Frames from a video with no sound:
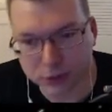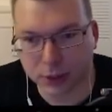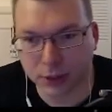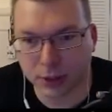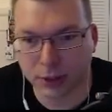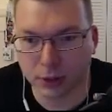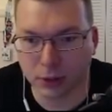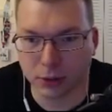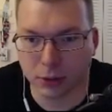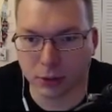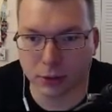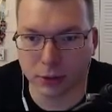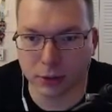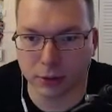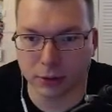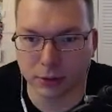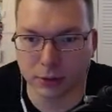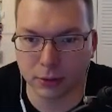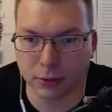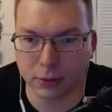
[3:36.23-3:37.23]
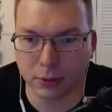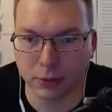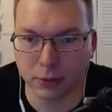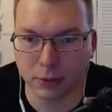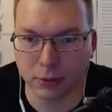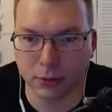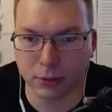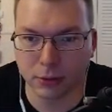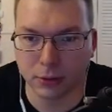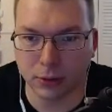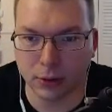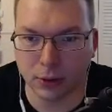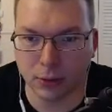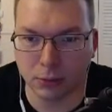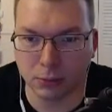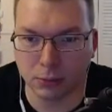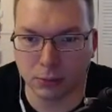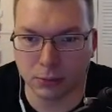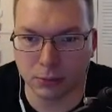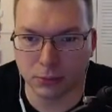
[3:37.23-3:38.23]
Take a look. Oh,
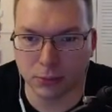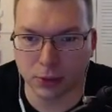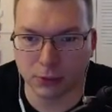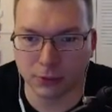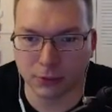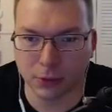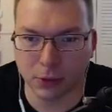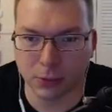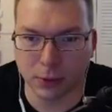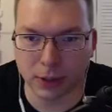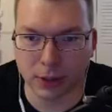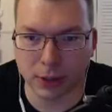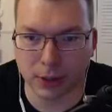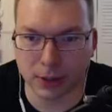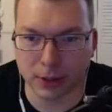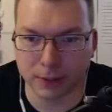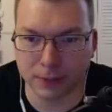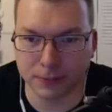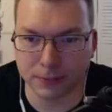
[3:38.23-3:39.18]
how far am I going to get?